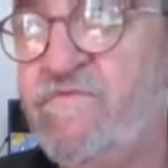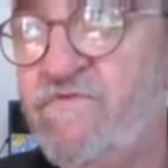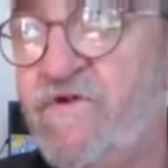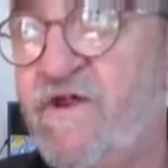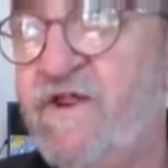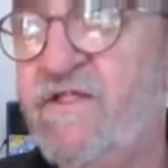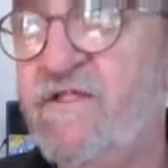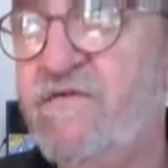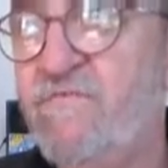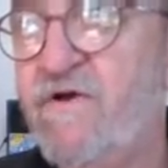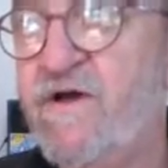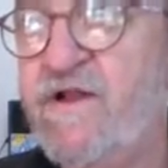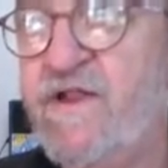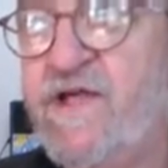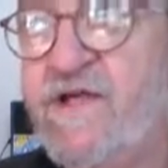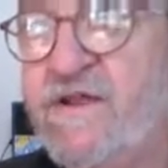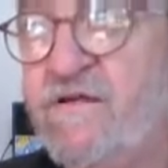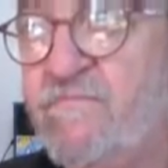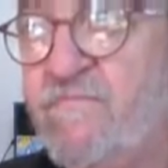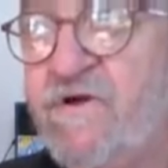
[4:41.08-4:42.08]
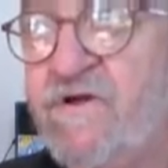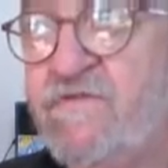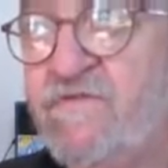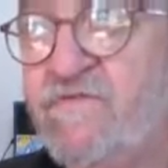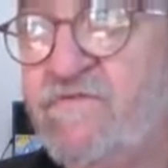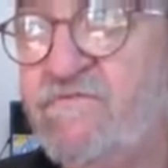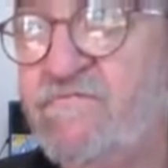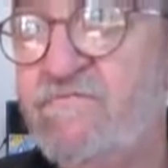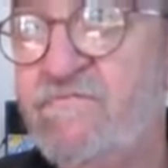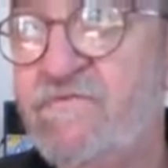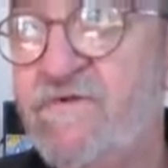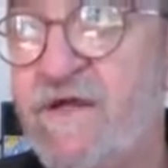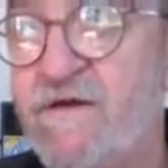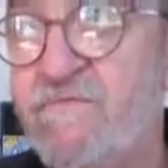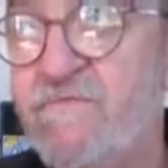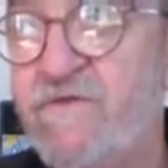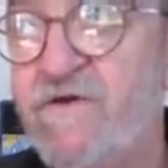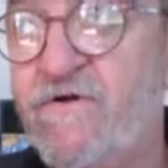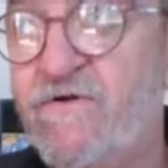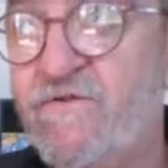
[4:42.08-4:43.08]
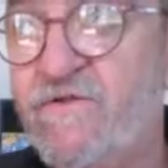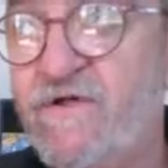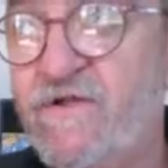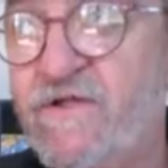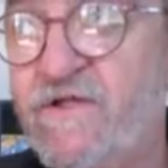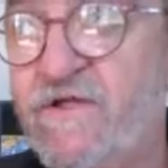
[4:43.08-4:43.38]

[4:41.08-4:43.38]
training the right hand, I might just cover the whole lot and